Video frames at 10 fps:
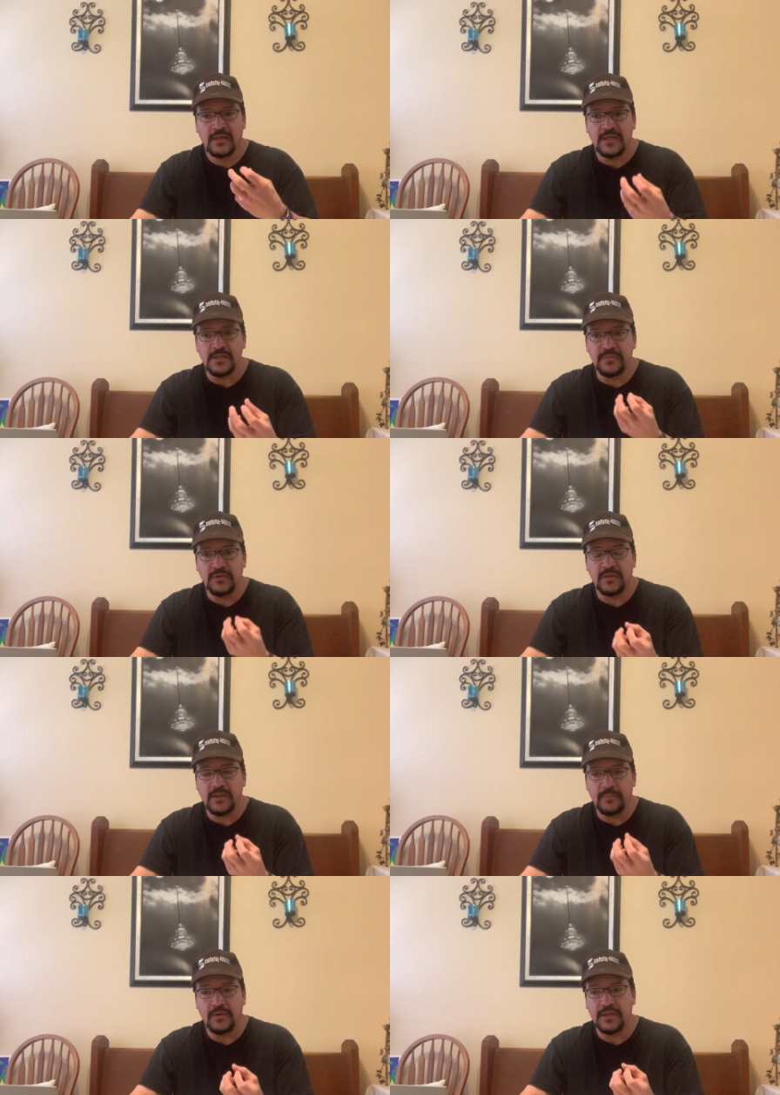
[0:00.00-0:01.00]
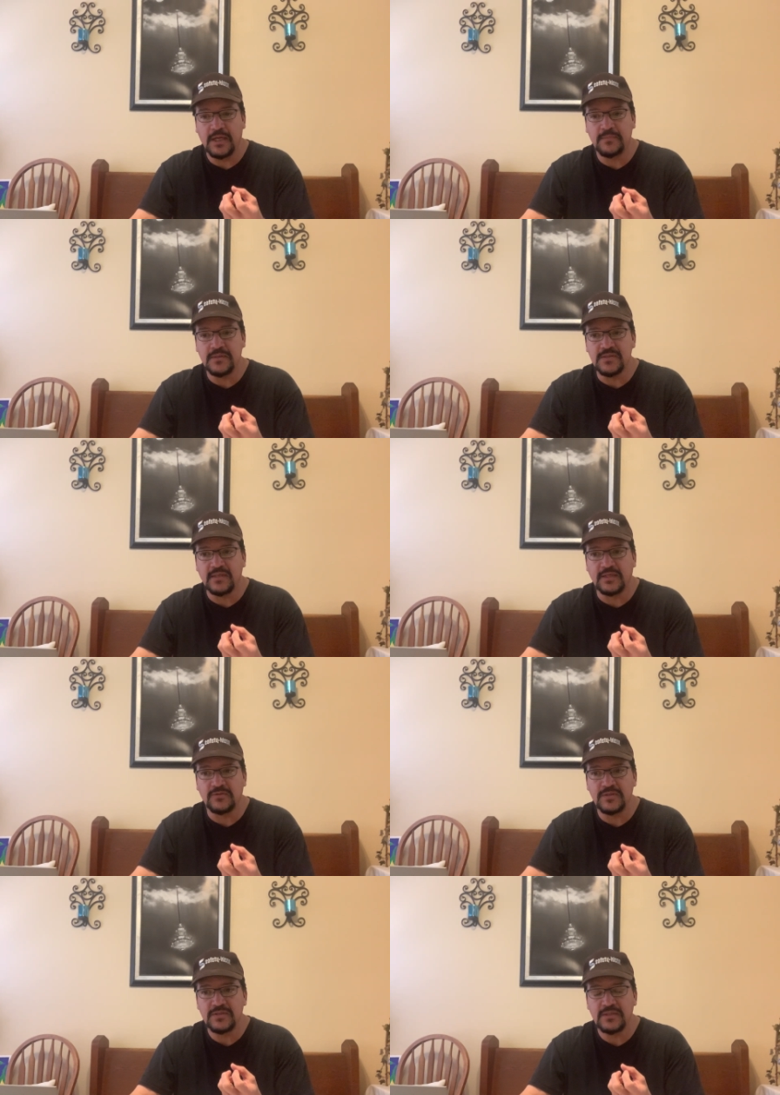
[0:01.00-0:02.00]
is building up this
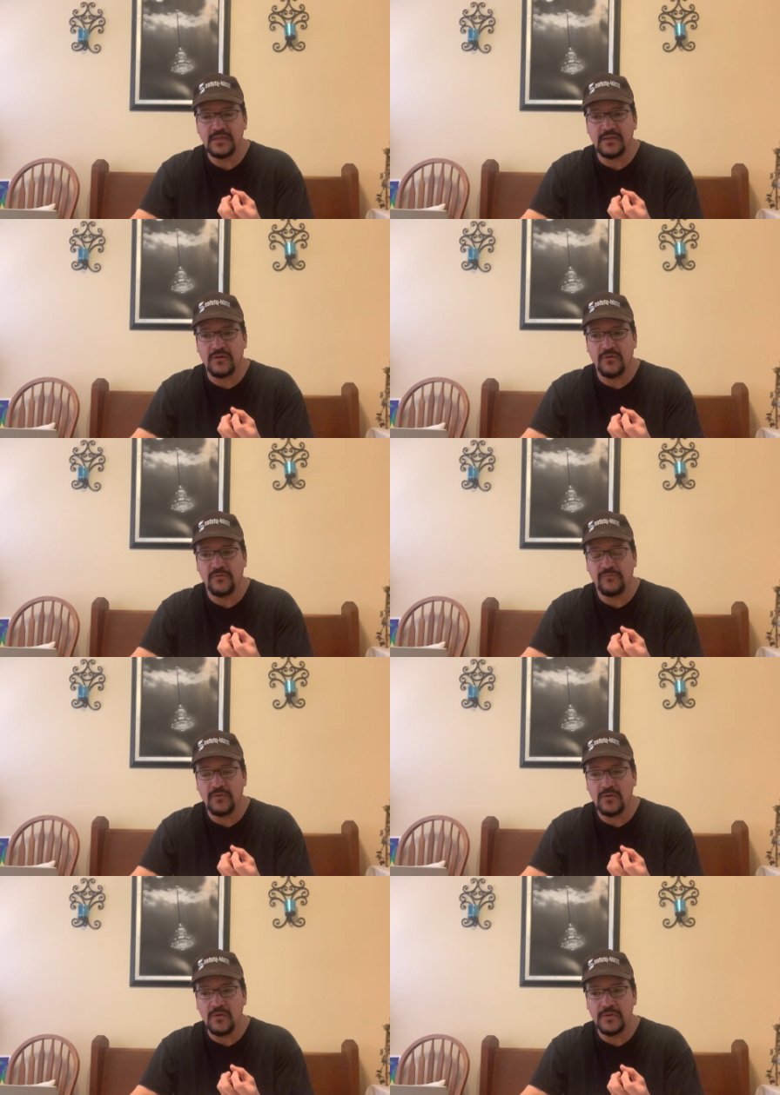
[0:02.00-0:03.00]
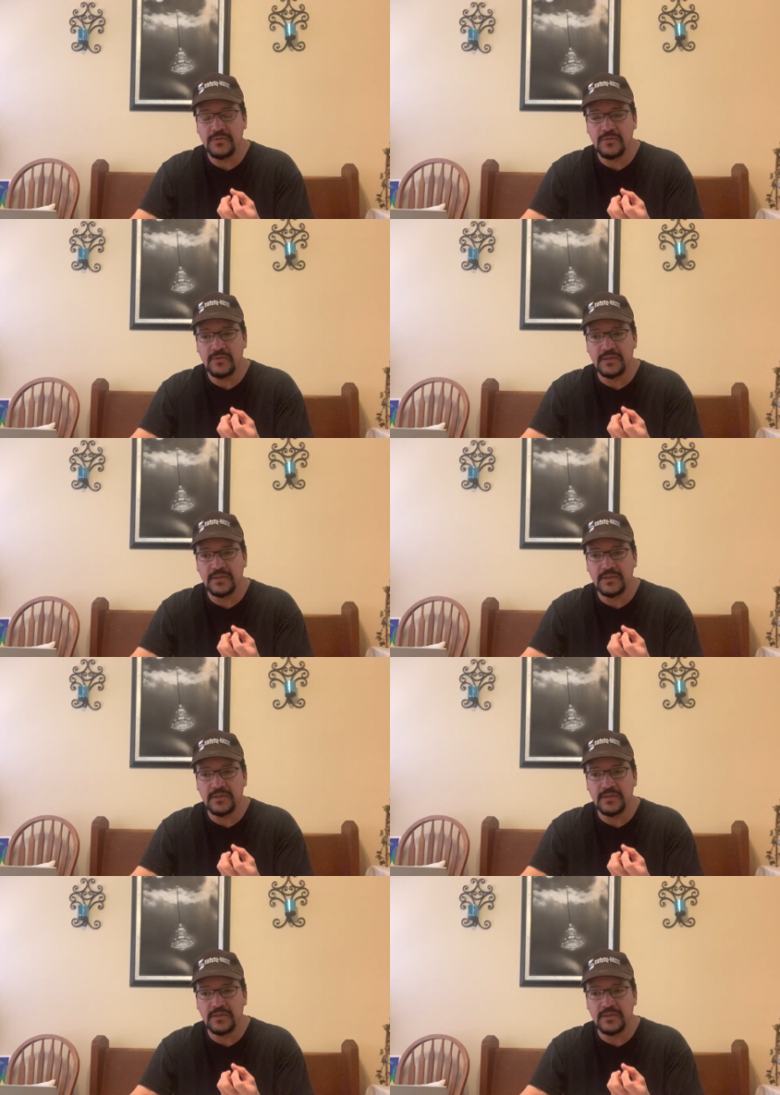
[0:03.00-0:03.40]
electricity and current flow going through it.